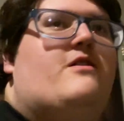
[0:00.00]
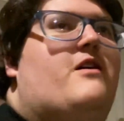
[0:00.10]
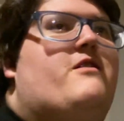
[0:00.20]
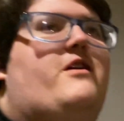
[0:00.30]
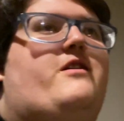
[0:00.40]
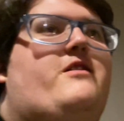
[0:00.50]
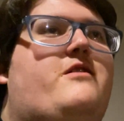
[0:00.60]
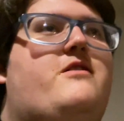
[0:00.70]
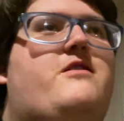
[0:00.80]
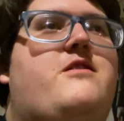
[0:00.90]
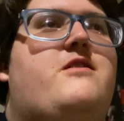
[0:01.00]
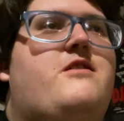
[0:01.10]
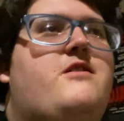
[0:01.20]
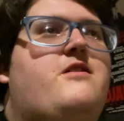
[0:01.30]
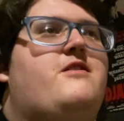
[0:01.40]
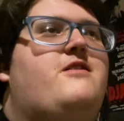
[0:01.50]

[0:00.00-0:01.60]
I almost got a taste of sausage in my